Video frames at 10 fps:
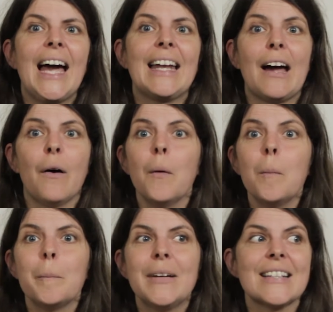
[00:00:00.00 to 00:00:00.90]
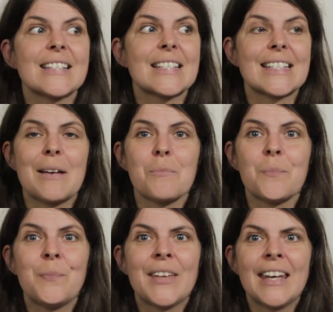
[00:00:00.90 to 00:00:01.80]
and I hope it's the
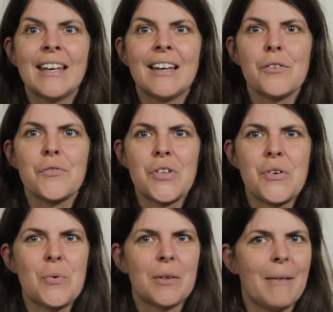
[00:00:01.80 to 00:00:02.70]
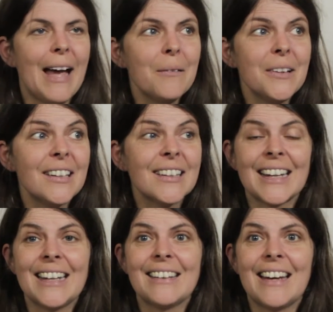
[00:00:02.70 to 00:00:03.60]
same for you with my work,
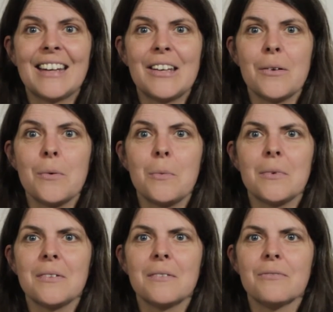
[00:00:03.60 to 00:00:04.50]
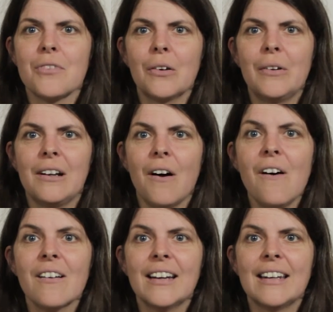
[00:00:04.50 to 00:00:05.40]
and that you will follow
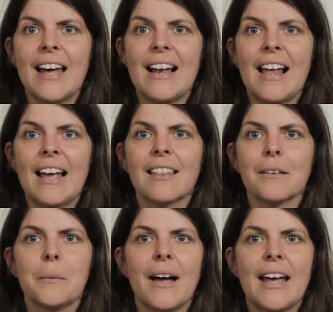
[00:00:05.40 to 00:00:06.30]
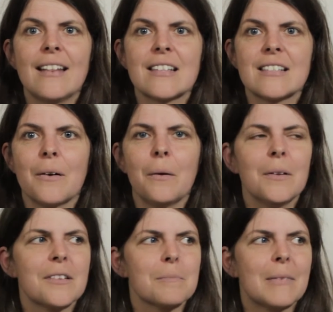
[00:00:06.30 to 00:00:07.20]
along. And I like the way this
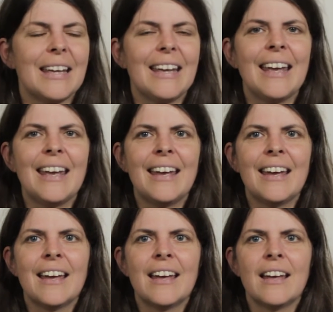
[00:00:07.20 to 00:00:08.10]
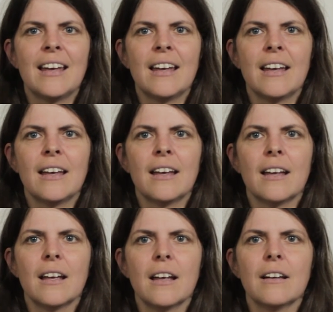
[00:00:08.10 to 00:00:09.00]
holds me,
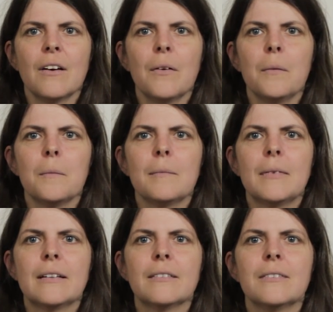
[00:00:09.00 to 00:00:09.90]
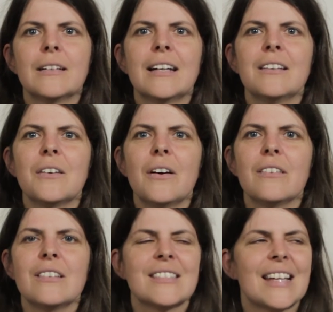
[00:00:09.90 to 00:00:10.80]
you know, I don't know how
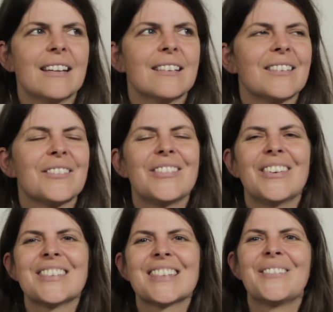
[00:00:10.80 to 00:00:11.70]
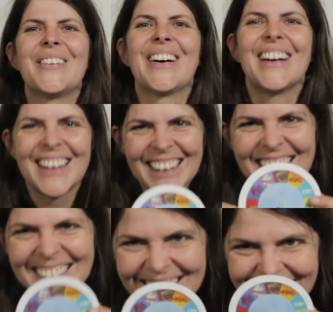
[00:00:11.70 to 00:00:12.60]
you say, I've lost the word,
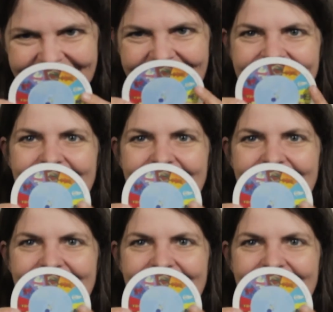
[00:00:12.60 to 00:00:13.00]
sorry,